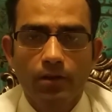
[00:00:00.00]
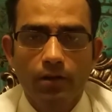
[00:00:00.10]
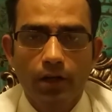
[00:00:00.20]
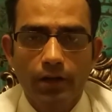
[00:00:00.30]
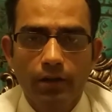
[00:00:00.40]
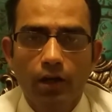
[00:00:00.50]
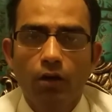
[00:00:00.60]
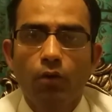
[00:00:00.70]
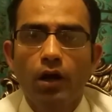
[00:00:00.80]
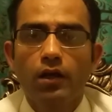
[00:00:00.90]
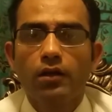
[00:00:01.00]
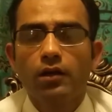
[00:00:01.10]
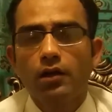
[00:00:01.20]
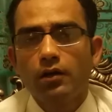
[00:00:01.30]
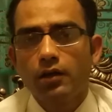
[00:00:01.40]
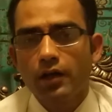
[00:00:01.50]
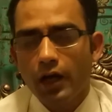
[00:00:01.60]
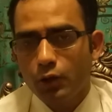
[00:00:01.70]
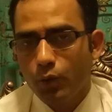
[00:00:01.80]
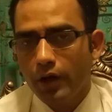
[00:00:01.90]
Right? While the
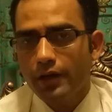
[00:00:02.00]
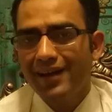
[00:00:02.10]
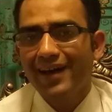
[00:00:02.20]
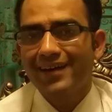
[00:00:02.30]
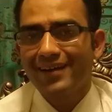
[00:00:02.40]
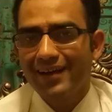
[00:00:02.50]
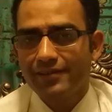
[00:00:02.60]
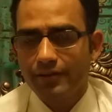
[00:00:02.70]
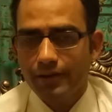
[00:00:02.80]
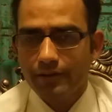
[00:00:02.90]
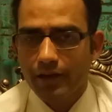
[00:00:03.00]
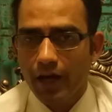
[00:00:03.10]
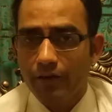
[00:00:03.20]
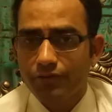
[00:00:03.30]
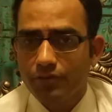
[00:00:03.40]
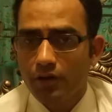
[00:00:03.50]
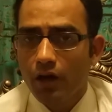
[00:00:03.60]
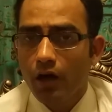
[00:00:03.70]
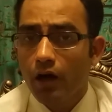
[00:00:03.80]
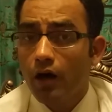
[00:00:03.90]
GLUT1 and GLUT3, they have
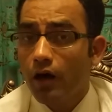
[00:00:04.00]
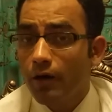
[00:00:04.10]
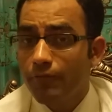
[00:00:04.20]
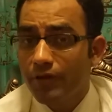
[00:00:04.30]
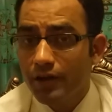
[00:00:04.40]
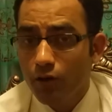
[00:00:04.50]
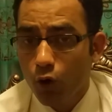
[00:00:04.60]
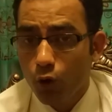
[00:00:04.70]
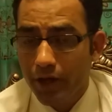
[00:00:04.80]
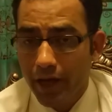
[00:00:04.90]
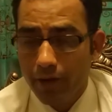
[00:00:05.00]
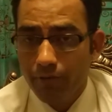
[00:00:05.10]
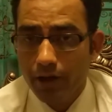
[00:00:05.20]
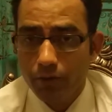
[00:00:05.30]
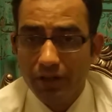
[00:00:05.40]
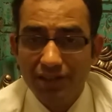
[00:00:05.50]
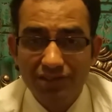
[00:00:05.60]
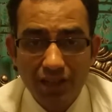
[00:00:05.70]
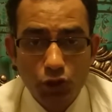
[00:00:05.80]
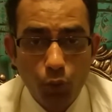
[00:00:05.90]
very low Km value, that is
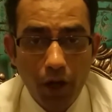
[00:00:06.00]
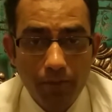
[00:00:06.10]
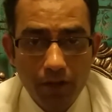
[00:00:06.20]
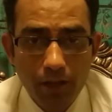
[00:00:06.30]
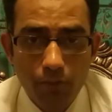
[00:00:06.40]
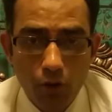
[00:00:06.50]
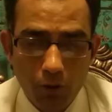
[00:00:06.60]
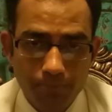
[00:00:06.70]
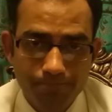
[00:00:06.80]
just 1 millimole.